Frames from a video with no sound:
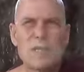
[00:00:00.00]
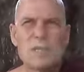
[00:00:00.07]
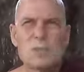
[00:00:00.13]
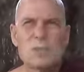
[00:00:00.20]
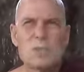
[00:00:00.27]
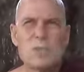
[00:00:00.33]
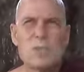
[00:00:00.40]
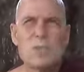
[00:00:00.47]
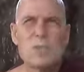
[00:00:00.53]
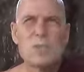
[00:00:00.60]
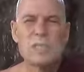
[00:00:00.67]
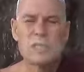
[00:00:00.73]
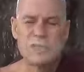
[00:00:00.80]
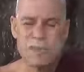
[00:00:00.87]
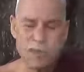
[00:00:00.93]
So
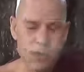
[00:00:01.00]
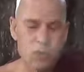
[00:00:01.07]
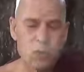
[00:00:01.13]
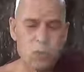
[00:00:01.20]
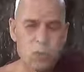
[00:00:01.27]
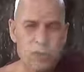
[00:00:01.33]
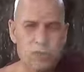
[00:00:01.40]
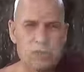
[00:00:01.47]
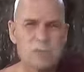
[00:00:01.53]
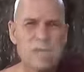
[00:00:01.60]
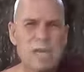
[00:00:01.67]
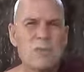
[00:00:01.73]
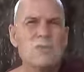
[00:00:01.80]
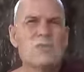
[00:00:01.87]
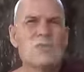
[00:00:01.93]
it's a very good question.
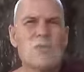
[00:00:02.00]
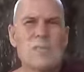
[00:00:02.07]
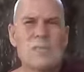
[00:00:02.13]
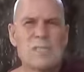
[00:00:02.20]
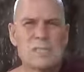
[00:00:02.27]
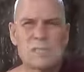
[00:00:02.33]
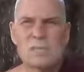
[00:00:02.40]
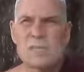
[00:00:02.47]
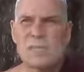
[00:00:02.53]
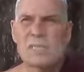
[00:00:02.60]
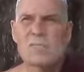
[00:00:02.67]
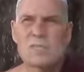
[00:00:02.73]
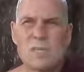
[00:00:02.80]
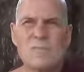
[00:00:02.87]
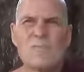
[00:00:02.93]
How do I understand
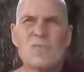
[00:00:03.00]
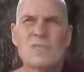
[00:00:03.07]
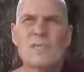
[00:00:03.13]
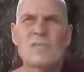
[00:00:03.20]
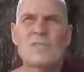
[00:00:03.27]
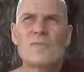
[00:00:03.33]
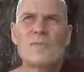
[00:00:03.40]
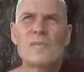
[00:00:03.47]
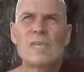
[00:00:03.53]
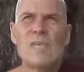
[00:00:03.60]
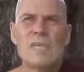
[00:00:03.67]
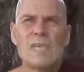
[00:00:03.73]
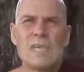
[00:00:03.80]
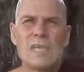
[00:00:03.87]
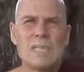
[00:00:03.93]
suffering?
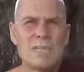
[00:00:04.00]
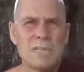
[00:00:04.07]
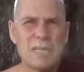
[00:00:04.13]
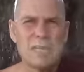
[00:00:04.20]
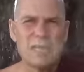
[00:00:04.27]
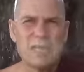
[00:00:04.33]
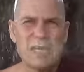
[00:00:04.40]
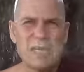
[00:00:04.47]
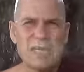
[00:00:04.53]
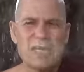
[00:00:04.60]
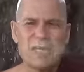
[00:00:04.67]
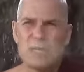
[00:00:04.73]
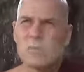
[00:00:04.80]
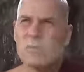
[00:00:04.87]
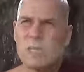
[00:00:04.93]
There's an
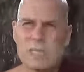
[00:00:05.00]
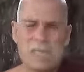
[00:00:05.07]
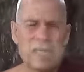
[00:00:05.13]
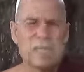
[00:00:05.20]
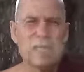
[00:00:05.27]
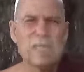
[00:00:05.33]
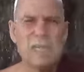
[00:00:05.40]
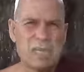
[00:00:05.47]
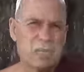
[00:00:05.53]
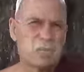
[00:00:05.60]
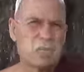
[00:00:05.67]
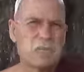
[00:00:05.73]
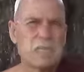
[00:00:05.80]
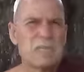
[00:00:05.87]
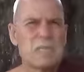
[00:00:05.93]
easy way,
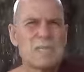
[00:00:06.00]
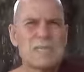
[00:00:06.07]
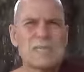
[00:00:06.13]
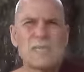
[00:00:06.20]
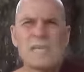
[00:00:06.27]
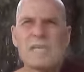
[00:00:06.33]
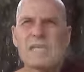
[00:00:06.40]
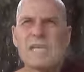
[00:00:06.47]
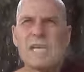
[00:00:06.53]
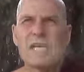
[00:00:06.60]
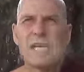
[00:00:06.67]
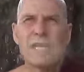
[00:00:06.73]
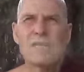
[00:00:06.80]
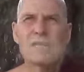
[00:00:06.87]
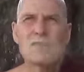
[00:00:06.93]
actually, and
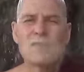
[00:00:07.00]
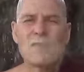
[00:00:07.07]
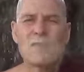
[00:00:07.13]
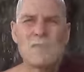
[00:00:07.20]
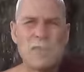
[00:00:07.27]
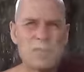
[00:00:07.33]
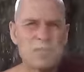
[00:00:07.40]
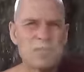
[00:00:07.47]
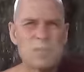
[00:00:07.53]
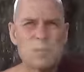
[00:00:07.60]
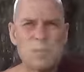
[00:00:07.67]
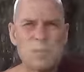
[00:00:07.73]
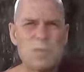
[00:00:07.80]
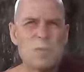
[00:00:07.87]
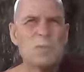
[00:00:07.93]
that is reflection
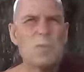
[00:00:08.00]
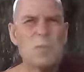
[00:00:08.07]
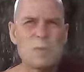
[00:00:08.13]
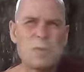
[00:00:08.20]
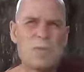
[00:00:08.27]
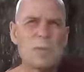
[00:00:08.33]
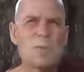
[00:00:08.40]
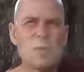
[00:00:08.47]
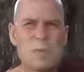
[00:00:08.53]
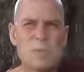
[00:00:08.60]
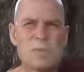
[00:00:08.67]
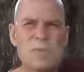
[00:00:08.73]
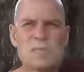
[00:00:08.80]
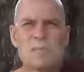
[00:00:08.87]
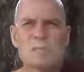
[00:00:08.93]
upon
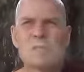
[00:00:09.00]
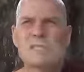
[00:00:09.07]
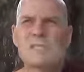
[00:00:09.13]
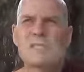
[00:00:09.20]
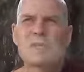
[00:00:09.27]
impermanence.